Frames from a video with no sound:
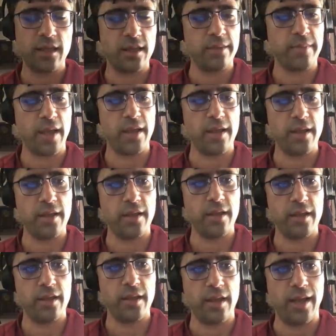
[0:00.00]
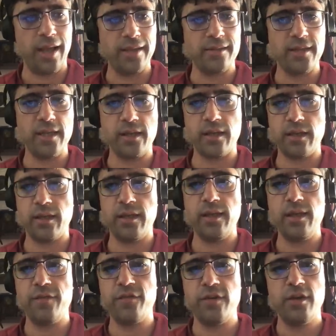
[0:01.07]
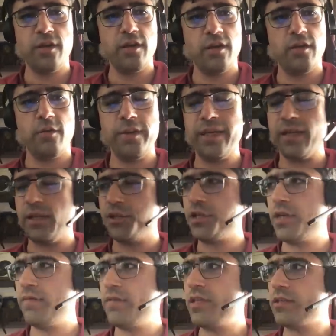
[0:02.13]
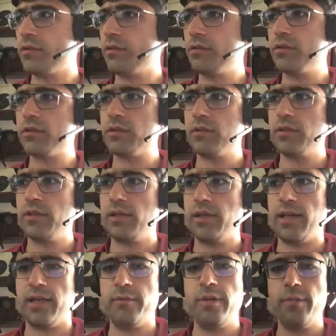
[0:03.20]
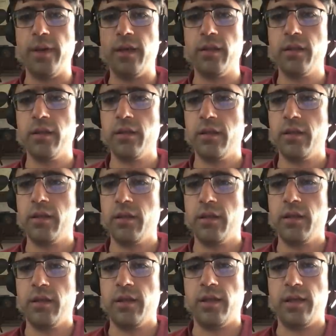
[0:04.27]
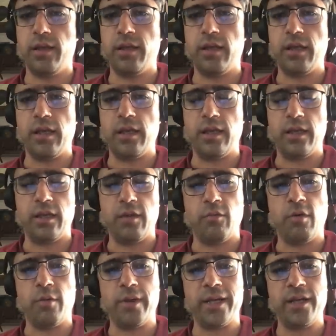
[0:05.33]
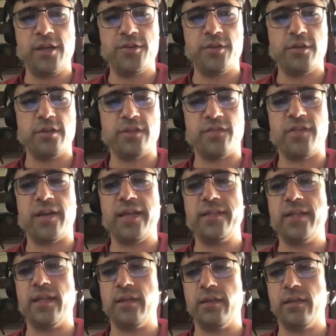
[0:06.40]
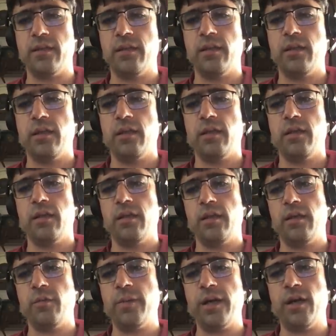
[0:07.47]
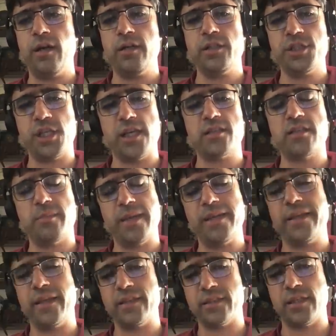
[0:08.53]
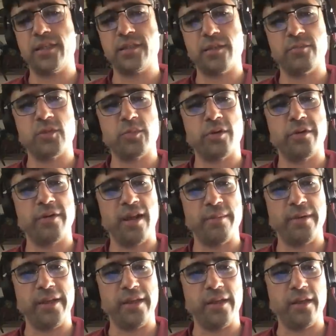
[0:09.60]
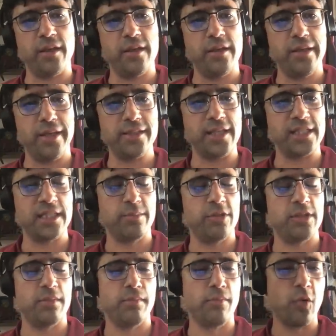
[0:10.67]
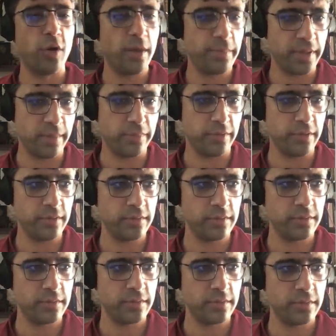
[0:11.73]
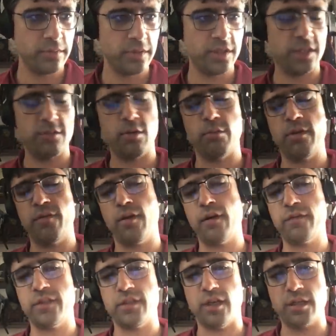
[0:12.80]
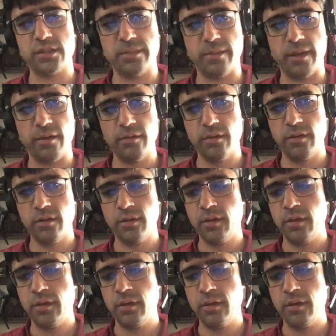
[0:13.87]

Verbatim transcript: Um, I think if we can achieve these goals, and we will, what we're going to do is find that we aren't just making systems programming accessible to more people, which is what we've often talked about,